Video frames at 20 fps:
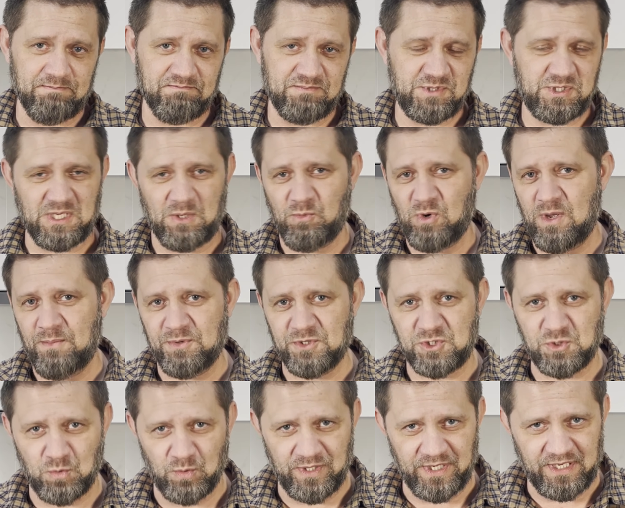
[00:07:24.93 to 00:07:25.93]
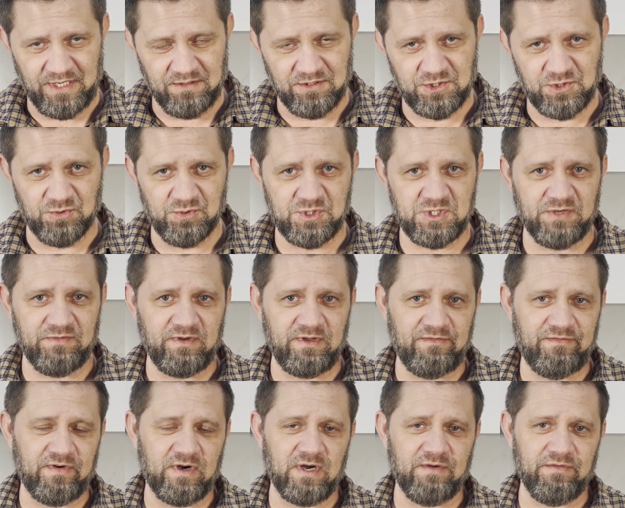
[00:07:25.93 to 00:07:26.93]
Somewhere between
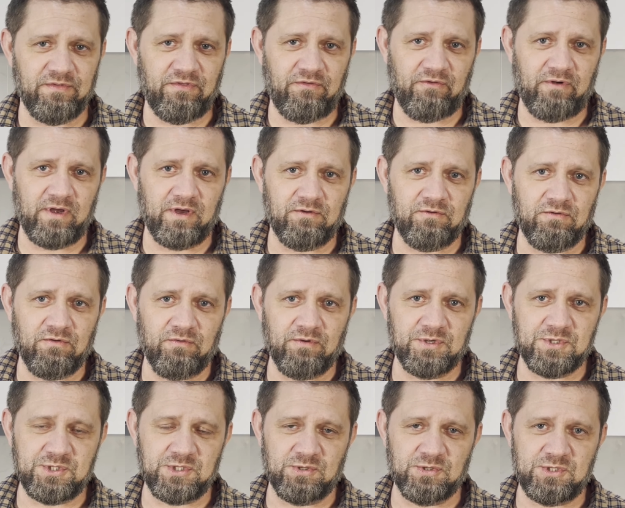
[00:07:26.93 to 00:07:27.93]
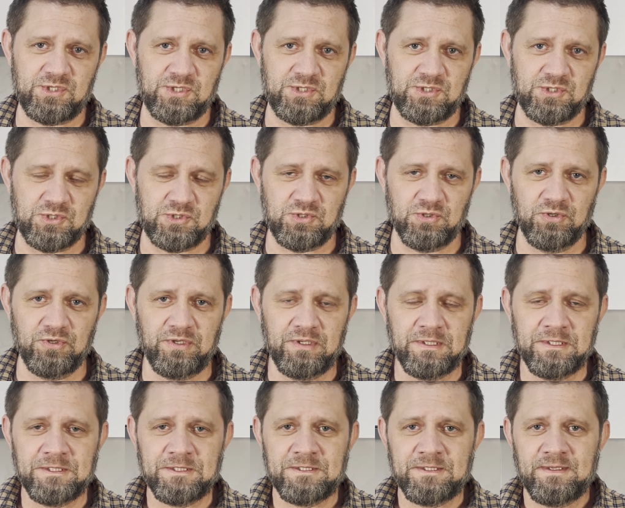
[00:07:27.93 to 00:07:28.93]
275 and 300 degrees Celsius is good.
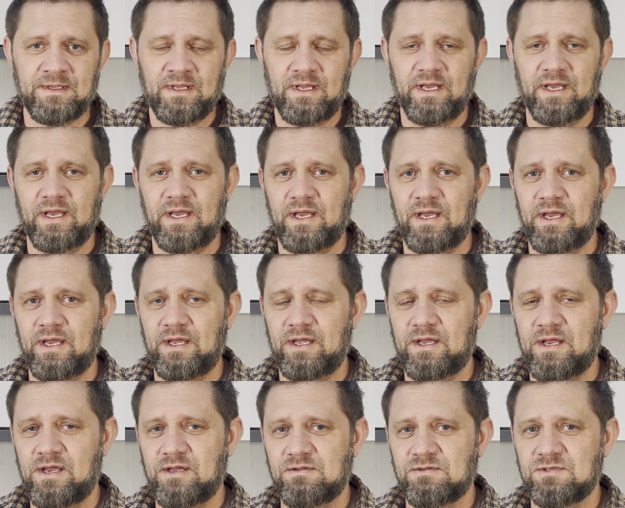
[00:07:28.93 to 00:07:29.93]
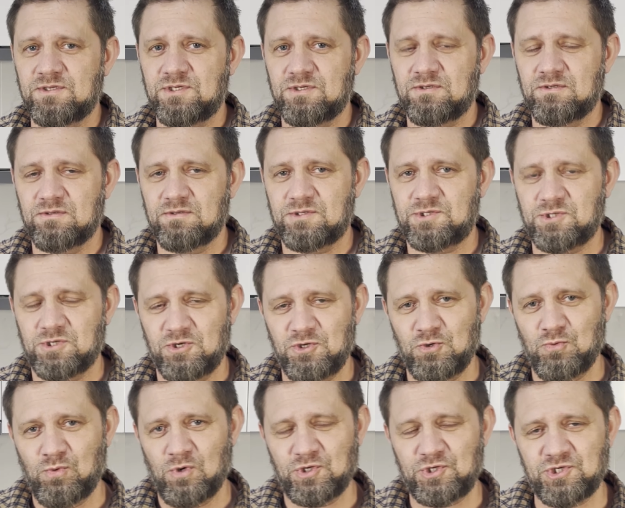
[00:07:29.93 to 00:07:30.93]
And so you
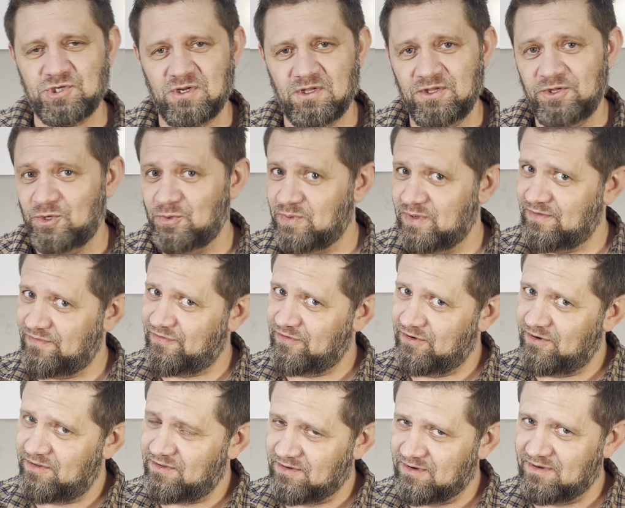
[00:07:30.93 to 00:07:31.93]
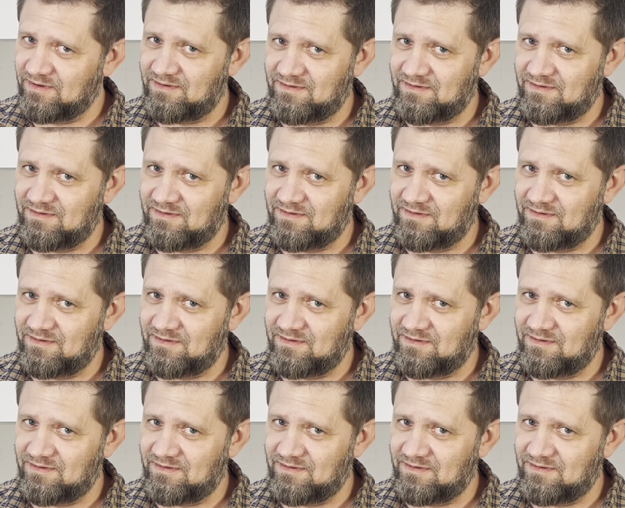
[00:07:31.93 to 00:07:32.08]
watch it a little bit further